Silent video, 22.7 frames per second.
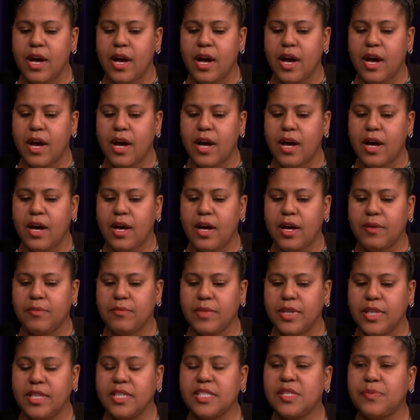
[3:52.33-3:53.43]
um,
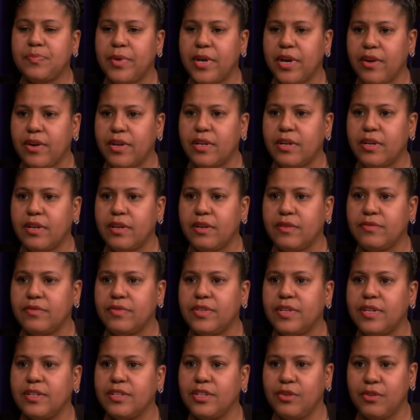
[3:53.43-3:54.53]
in the spirit of
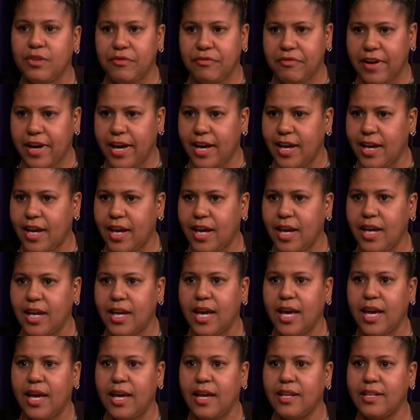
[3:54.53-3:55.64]
unifying
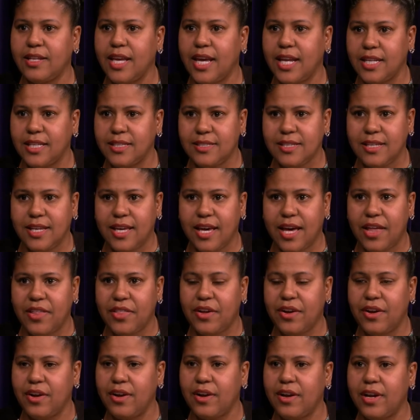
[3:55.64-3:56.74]
and getting
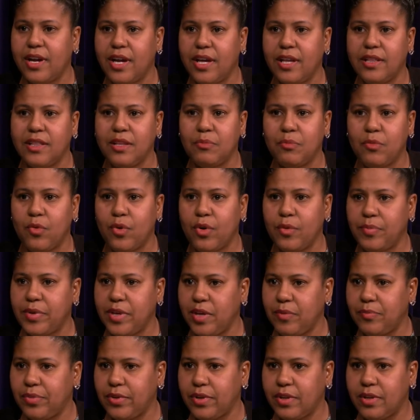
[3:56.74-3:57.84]
together and the more
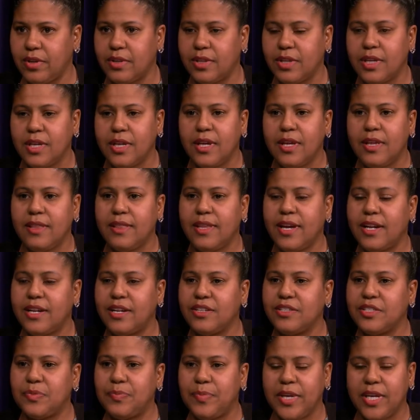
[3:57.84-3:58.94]
people that are
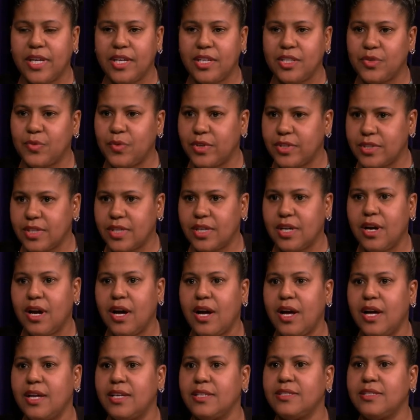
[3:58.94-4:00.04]
speaking towards a
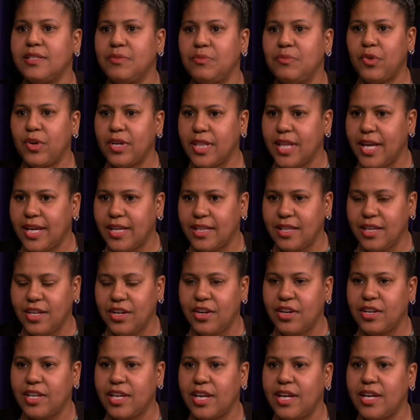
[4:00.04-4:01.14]
cause, the likely
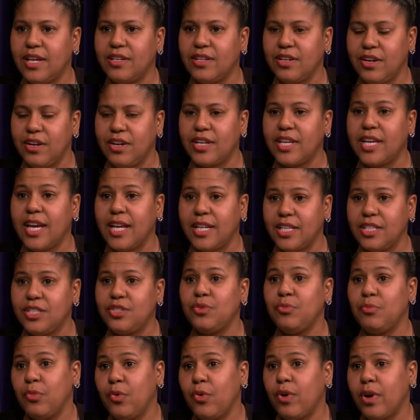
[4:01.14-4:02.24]
you're, get, you're getting
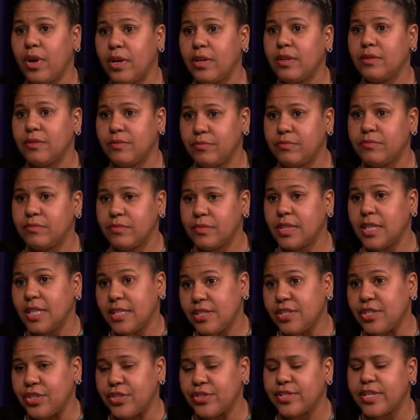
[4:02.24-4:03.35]
to more
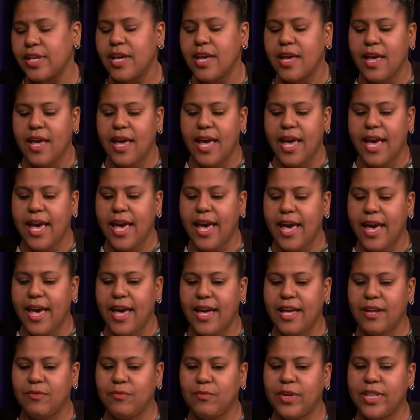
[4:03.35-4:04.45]
listeners. Mm -hmm.
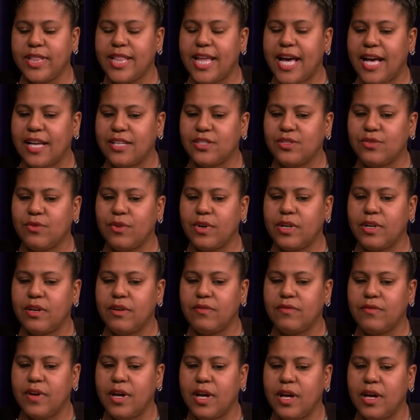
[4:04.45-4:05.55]
And with that sort of
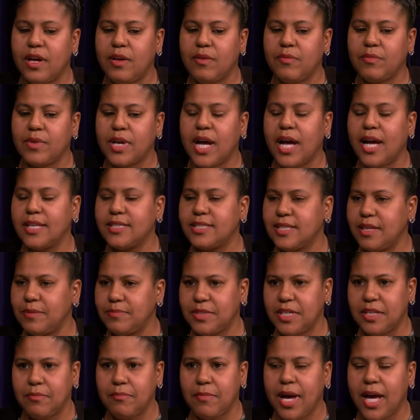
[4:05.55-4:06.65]
um, concept
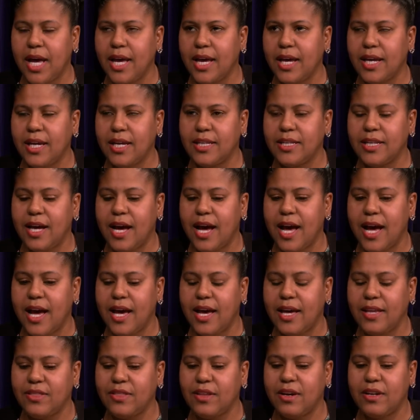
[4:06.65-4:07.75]
in mind,
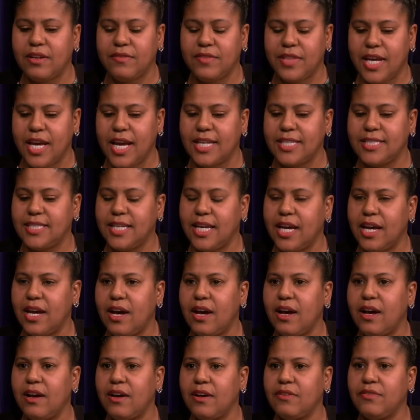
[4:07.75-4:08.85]
I thought of the idea
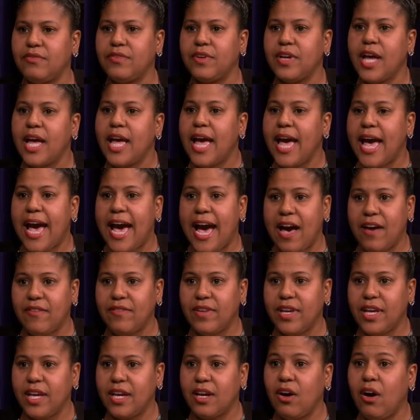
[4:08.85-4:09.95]
of
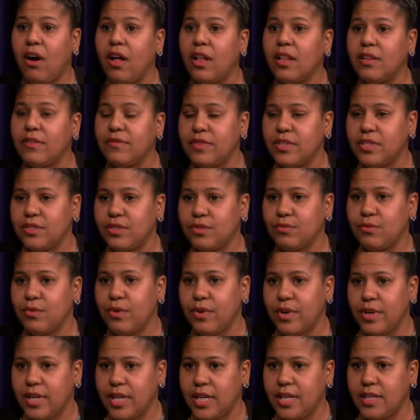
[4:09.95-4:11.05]
having all of the
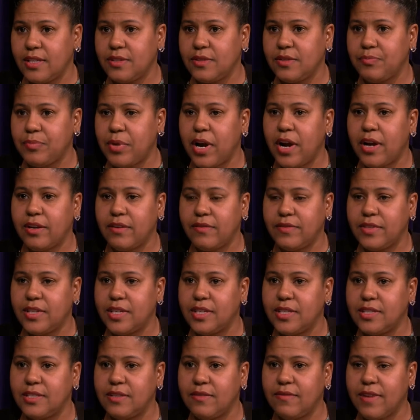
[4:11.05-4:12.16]
sororities, part of
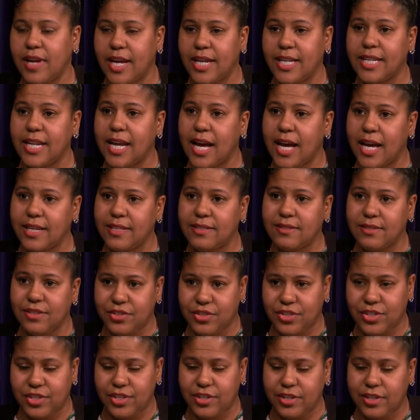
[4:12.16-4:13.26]
the Divine Nine
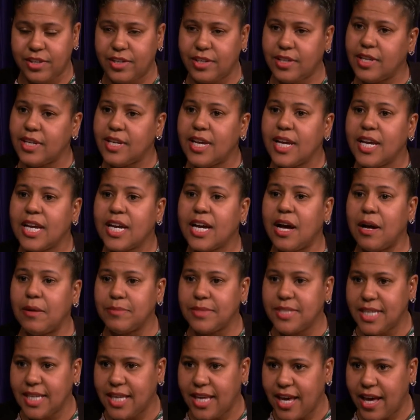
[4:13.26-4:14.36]
Sisterhood, come
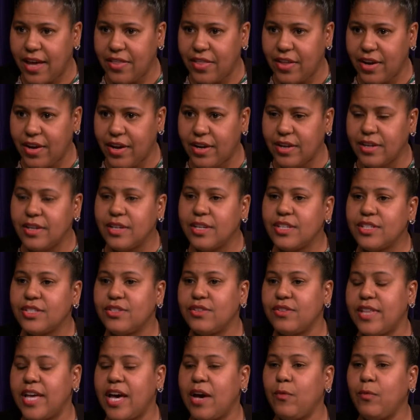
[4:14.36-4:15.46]
together
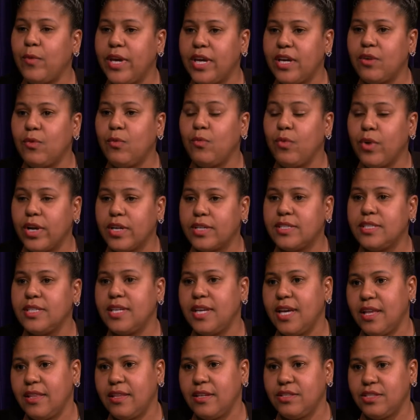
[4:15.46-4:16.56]
so that we could work
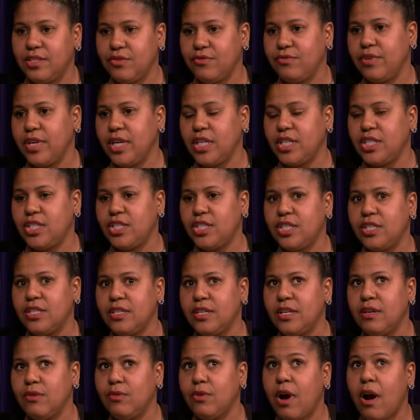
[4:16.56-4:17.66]
together to reach
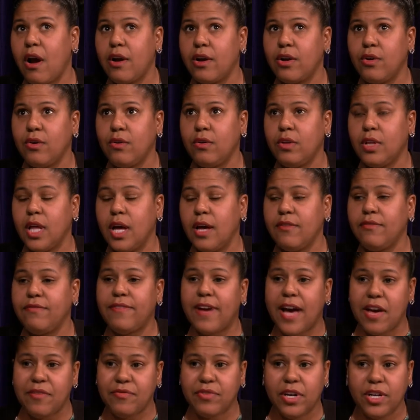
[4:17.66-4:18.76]
our goal of
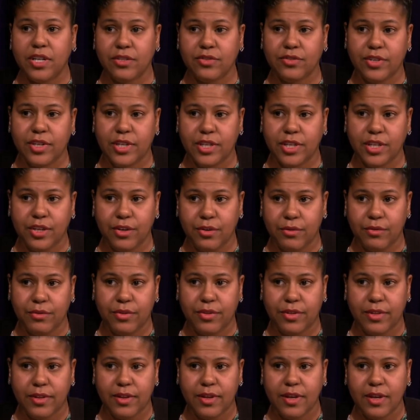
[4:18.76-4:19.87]
500
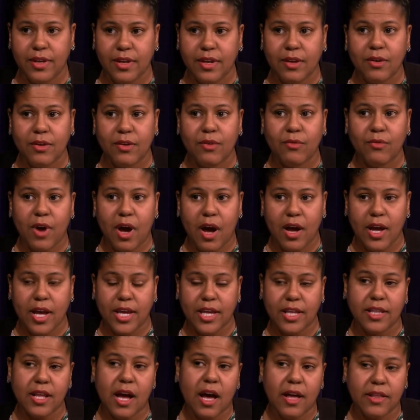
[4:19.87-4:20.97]
youth uh,
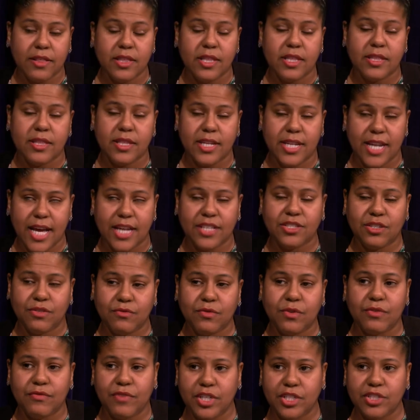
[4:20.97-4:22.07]
in, on the National
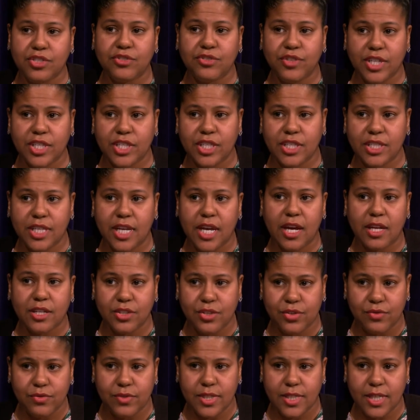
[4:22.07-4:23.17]
Voter Registration Day on
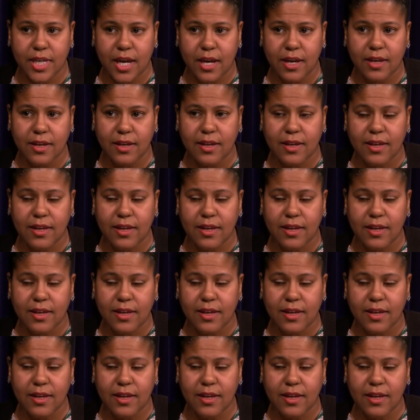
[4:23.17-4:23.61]
Tuesday.